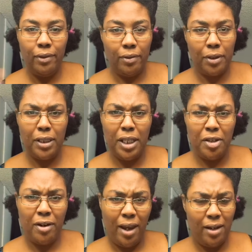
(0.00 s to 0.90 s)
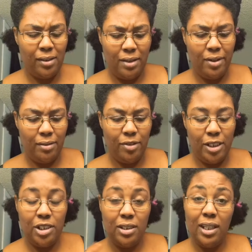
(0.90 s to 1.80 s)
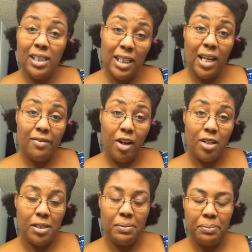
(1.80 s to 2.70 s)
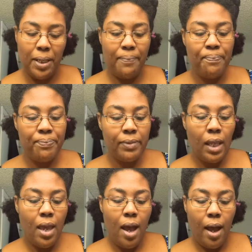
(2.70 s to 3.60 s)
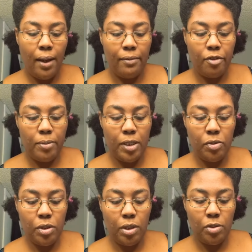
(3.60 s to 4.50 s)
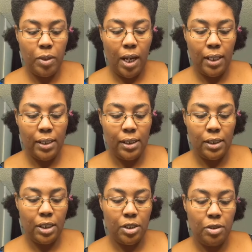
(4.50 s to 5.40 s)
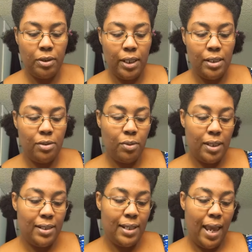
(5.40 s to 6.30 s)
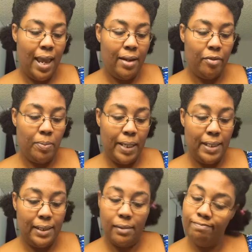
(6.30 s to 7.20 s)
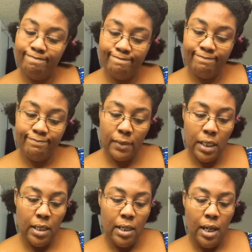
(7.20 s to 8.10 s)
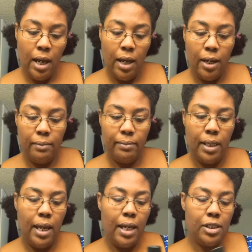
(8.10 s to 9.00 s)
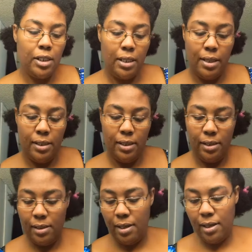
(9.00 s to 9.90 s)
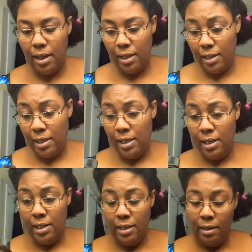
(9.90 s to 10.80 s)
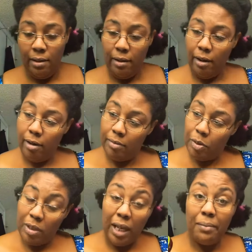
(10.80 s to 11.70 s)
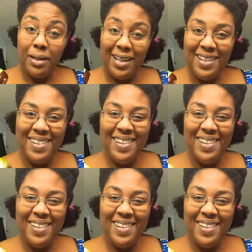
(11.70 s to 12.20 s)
or cleaner and a leave-in, which is kind of awesome. But um, for best results, we highly suggest you cleanse, rinse, and repeat. Um, actually, this is almost empty.